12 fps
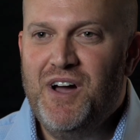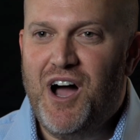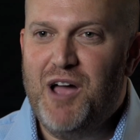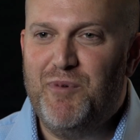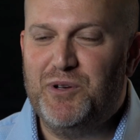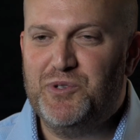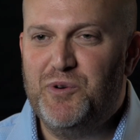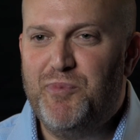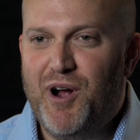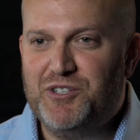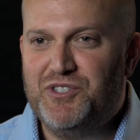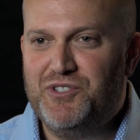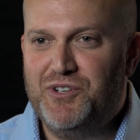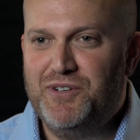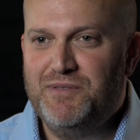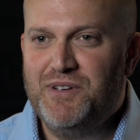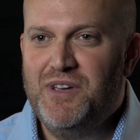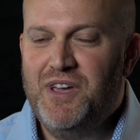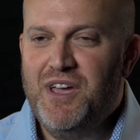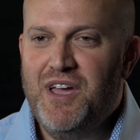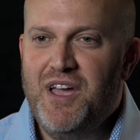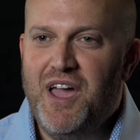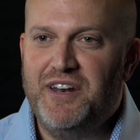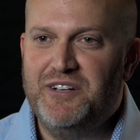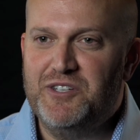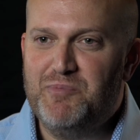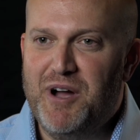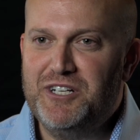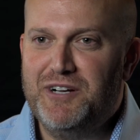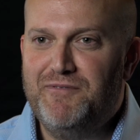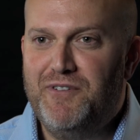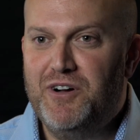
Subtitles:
I'm also a processor, and it is my job